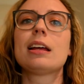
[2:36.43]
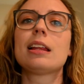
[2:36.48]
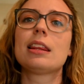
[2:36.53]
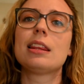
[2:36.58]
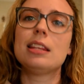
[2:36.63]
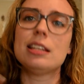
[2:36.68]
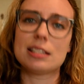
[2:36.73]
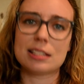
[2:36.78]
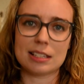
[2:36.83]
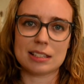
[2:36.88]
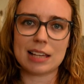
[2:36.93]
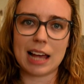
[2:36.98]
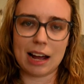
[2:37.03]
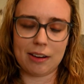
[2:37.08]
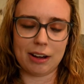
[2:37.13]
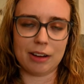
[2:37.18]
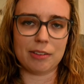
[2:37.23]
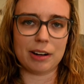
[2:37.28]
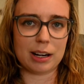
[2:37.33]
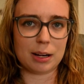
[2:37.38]
this is how
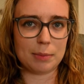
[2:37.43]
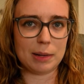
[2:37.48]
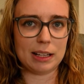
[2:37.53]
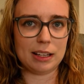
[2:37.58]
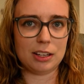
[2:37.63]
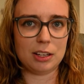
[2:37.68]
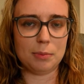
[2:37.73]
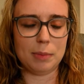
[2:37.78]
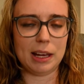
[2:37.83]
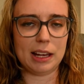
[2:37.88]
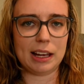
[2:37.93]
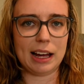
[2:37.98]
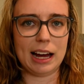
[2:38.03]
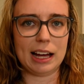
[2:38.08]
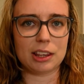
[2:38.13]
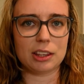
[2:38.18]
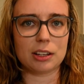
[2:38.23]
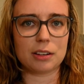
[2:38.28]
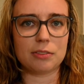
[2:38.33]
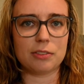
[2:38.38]
I recommend that you make
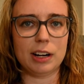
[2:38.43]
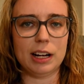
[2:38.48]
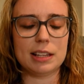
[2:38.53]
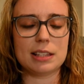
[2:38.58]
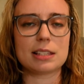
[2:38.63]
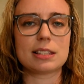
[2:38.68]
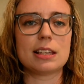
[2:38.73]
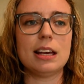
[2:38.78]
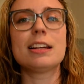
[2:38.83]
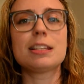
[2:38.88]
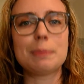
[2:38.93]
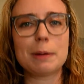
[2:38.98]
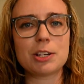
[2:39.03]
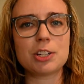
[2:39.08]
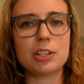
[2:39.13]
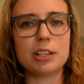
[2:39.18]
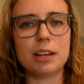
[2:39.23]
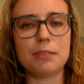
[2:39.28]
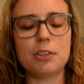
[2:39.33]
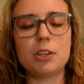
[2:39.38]
Catholic friends.
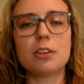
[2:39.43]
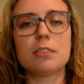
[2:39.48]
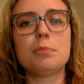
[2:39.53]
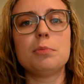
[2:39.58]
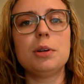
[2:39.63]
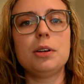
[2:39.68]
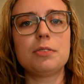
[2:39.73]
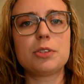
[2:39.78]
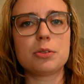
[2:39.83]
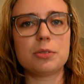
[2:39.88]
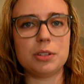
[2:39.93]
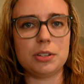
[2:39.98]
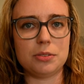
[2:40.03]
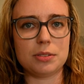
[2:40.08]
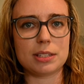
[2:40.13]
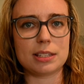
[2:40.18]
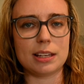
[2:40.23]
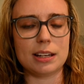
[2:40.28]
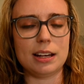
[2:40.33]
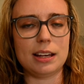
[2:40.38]
Especially if you have moved to a new
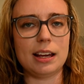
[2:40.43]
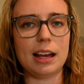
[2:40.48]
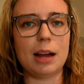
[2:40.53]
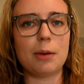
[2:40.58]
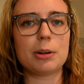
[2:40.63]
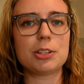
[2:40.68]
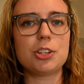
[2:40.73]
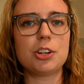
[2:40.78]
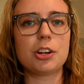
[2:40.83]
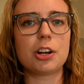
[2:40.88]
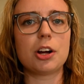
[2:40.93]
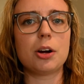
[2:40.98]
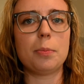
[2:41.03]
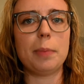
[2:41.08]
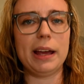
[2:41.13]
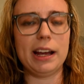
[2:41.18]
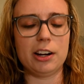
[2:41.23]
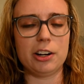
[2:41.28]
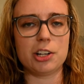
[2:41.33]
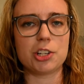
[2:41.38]
city, I want you to go
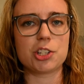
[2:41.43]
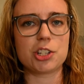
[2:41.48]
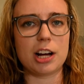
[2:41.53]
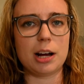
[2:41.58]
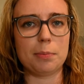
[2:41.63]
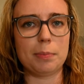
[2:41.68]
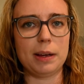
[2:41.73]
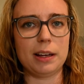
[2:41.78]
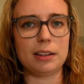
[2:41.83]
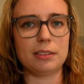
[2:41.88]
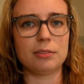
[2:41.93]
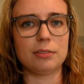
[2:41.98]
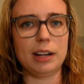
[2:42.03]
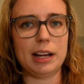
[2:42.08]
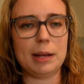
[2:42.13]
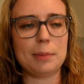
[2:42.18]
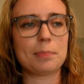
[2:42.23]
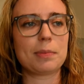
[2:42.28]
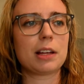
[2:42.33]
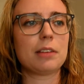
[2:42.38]
parish shopping,
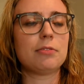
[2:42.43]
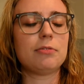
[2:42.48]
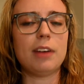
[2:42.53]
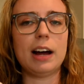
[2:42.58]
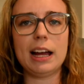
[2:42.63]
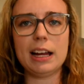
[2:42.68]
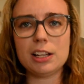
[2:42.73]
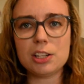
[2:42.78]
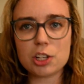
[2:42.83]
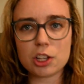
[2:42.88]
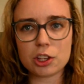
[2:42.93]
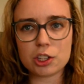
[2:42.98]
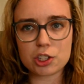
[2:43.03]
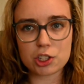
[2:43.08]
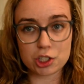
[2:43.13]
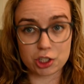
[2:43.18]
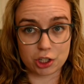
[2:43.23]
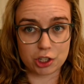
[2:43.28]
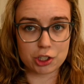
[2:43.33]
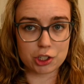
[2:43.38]
right? Find the
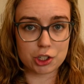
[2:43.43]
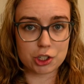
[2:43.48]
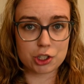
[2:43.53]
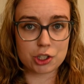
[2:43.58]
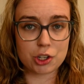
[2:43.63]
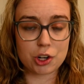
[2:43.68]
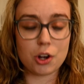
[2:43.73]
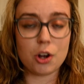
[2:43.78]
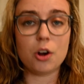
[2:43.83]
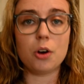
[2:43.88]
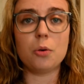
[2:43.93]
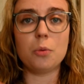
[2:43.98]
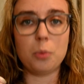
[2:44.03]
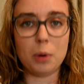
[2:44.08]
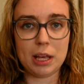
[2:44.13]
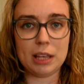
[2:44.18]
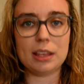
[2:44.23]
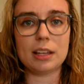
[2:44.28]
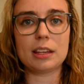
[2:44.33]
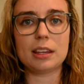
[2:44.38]
church
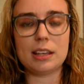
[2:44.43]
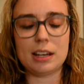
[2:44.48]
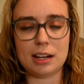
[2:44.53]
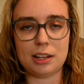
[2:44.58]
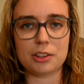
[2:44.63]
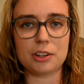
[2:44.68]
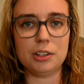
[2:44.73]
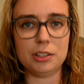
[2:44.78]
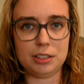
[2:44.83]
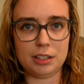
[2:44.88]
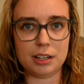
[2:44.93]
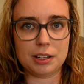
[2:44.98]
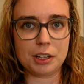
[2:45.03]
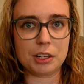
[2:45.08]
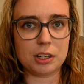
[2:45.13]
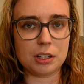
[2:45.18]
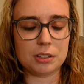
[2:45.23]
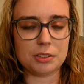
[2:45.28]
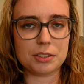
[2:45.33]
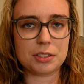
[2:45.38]
with the other young
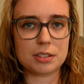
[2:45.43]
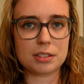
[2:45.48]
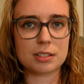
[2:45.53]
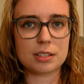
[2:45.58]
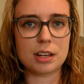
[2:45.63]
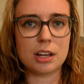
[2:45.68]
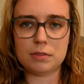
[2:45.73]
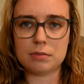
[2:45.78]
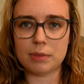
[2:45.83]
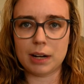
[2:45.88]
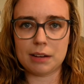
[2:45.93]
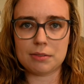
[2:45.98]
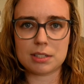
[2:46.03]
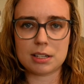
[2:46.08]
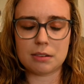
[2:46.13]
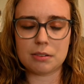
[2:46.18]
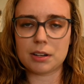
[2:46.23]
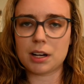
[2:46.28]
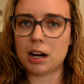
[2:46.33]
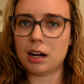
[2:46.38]
adults. When I was
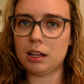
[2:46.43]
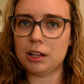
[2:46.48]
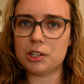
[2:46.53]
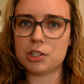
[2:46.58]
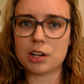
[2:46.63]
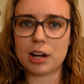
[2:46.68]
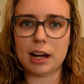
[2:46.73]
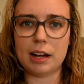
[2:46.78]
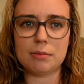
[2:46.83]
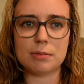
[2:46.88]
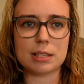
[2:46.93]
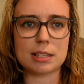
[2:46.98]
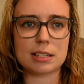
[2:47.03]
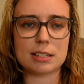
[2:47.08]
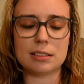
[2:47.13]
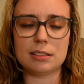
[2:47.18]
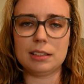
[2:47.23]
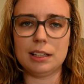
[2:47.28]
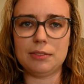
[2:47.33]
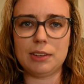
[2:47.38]
done with college, I was
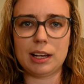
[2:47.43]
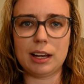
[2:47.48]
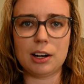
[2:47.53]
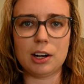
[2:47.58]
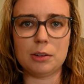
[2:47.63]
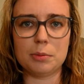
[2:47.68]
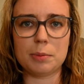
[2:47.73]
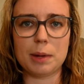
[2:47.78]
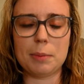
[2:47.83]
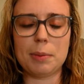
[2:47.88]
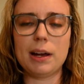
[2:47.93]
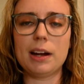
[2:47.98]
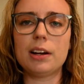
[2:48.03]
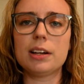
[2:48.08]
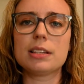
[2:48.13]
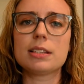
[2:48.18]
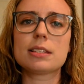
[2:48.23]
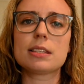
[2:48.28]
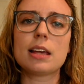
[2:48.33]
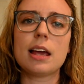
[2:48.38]
still living at home with my
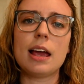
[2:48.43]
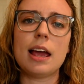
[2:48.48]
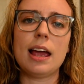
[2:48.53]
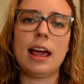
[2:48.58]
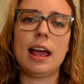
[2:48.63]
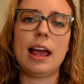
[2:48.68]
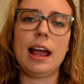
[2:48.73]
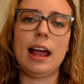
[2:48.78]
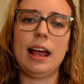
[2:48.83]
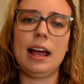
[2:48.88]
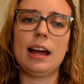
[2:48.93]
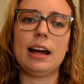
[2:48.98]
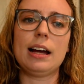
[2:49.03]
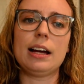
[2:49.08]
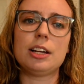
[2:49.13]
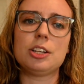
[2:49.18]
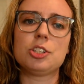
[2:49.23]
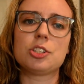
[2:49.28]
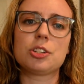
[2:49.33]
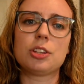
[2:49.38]
parents
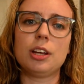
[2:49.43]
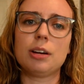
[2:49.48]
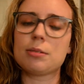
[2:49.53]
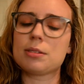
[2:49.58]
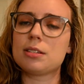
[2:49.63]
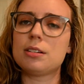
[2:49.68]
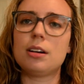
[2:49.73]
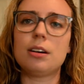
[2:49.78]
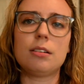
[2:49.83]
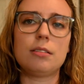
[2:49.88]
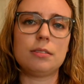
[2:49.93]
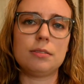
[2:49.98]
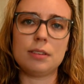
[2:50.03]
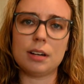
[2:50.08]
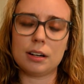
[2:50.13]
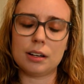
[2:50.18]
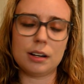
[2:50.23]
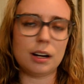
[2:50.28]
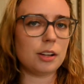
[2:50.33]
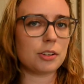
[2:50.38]
and there was no
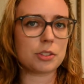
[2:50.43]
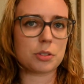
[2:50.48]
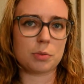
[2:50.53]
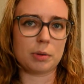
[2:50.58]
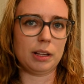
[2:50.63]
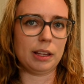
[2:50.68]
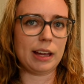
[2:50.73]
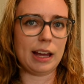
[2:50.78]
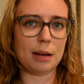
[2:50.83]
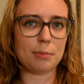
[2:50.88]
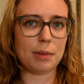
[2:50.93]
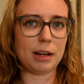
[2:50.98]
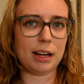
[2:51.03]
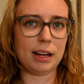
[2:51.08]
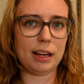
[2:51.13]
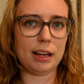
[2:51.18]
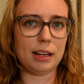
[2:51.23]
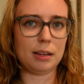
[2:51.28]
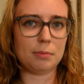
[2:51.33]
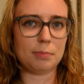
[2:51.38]
young adults really at
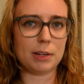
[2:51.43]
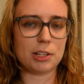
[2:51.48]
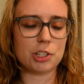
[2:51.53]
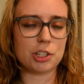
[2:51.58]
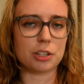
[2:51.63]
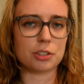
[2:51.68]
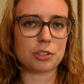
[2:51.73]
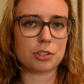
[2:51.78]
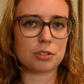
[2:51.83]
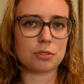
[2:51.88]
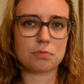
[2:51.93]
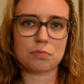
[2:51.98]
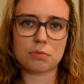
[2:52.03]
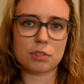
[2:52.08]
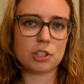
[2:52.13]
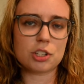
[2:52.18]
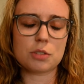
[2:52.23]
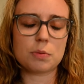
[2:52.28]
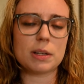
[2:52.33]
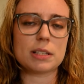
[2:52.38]
my church.
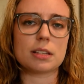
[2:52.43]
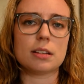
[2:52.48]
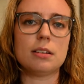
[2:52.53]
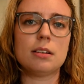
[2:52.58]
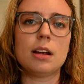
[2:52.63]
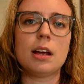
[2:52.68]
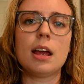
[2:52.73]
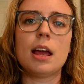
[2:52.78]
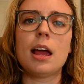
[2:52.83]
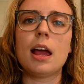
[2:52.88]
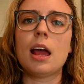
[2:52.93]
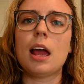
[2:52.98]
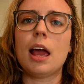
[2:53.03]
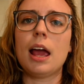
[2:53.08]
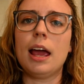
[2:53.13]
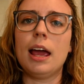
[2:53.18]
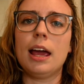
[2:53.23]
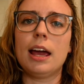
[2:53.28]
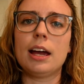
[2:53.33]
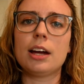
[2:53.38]
There just wasn't.
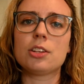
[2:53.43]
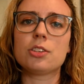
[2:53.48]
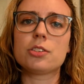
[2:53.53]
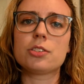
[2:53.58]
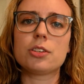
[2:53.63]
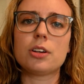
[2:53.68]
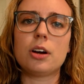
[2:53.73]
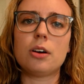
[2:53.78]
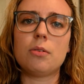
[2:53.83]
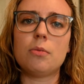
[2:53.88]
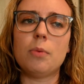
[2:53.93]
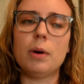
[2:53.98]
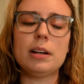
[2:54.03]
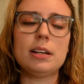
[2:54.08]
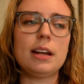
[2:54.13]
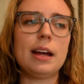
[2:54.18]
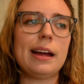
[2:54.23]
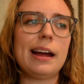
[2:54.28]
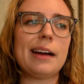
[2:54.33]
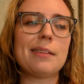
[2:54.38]
And so one
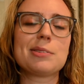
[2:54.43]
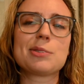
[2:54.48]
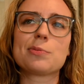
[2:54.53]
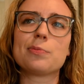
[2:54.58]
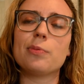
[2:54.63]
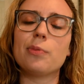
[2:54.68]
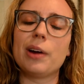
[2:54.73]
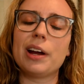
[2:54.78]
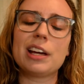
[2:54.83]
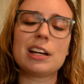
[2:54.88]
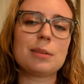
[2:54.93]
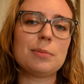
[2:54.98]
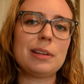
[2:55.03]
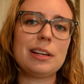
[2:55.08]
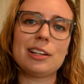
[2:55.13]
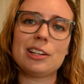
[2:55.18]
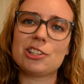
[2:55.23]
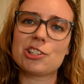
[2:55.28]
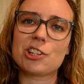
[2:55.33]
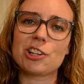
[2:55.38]
day I was randomly
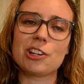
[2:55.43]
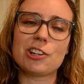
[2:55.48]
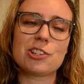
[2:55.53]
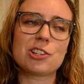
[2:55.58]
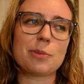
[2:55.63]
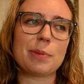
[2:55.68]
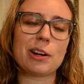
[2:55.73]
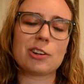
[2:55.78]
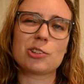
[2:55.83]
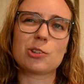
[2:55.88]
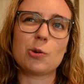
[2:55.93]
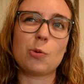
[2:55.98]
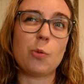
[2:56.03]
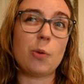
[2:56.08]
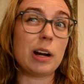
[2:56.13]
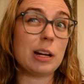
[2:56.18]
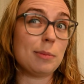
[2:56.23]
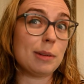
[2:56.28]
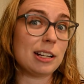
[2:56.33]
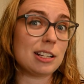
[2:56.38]
in a church about
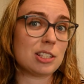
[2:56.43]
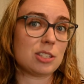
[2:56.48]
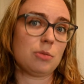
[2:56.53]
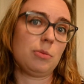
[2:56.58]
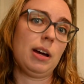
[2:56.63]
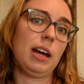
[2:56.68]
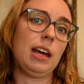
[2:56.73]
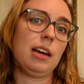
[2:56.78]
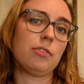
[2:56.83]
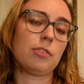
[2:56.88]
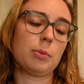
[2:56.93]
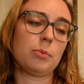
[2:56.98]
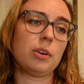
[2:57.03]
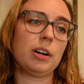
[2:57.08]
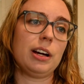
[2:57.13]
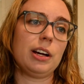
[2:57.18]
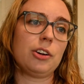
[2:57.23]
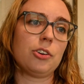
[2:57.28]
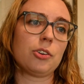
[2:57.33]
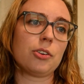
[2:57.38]
20 minutes away from where
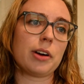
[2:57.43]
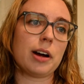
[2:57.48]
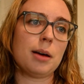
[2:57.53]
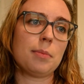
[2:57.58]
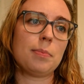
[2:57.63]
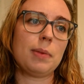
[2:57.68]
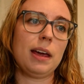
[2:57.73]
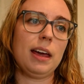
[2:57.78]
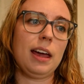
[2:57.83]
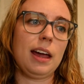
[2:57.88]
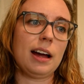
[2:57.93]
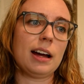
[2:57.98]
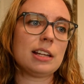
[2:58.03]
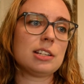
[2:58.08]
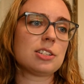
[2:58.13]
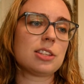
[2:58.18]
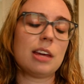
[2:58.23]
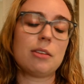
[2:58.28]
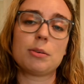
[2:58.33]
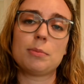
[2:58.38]
I grew up and
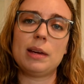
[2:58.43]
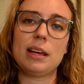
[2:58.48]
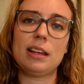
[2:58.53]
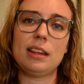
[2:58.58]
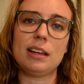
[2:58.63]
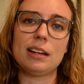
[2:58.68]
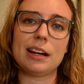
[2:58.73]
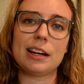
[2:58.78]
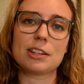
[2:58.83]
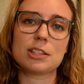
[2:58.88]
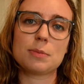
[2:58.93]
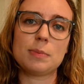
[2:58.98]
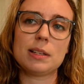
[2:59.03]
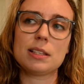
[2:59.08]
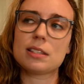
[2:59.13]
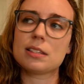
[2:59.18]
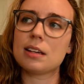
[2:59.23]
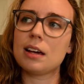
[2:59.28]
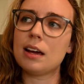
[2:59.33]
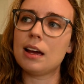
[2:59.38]
they were making the
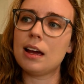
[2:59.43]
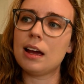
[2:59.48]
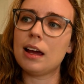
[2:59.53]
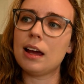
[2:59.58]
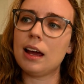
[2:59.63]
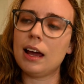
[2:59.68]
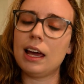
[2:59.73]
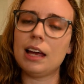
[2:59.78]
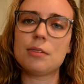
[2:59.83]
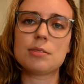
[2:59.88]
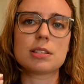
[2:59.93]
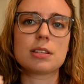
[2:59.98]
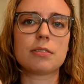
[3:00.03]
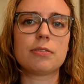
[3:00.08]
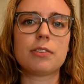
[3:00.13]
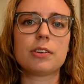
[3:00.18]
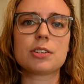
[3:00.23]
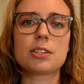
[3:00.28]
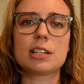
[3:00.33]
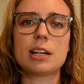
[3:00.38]
announcements and it was the
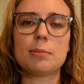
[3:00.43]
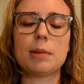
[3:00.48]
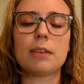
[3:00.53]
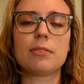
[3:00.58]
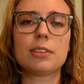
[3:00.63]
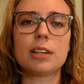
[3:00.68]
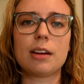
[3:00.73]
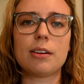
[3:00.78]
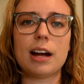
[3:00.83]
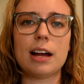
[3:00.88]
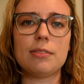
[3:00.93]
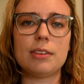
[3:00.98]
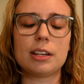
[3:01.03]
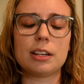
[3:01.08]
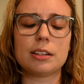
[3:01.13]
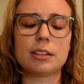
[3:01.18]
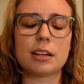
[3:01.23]
first time ever they were having a